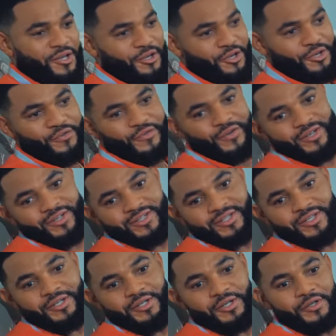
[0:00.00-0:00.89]

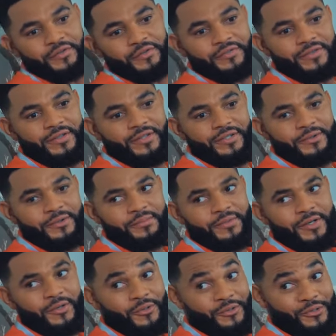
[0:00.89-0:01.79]
University of,
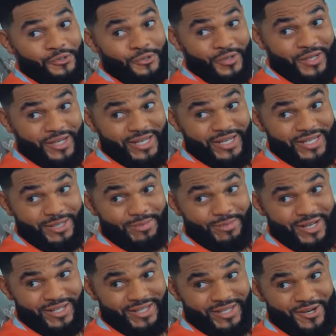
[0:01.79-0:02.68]
I want to ease
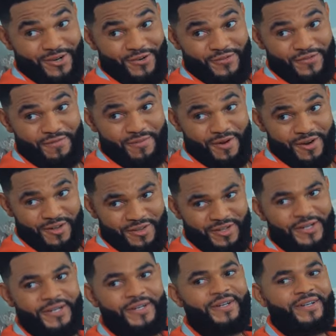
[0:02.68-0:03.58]
myself,
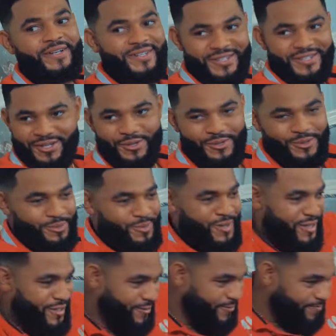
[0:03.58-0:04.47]
Mother. Excuse me.